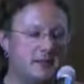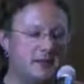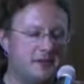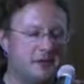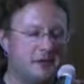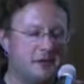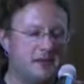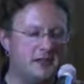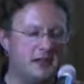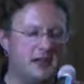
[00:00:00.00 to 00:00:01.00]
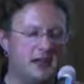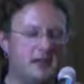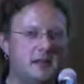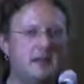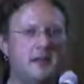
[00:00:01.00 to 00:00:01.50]
is where the
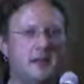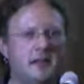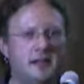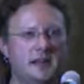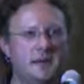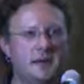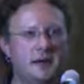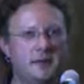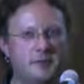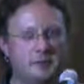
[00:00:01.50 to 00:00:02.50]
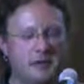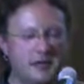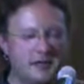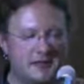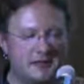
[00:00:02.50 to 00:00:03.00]
uh, is where I've been
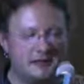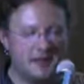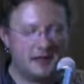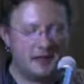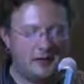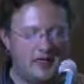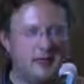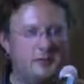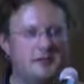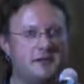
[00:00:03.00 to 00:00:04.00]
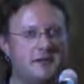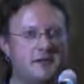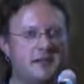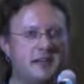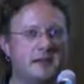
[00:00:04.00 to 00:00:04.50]
working on this. Um, and I want
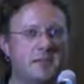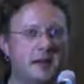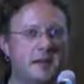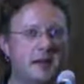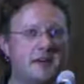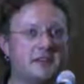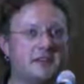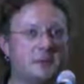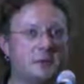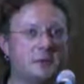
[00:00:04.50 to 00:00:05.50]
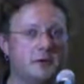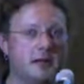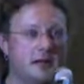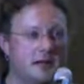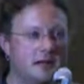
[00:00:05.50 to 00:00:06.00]
to thank Mapbox for
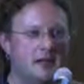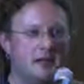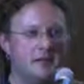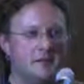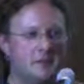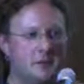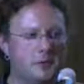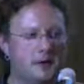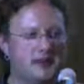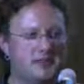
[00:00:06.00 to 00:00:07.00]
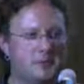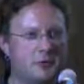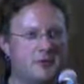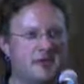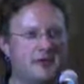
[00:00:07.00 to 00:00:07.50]
uh, for uh,
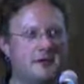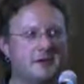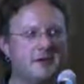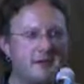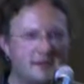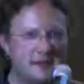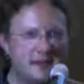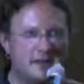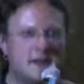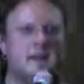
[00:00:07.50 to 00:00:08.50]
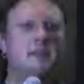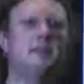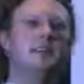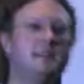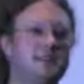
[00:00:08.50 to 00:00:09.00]
supporting the effort.
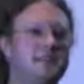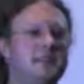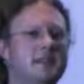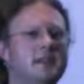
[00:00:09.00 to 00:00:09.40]
Yes.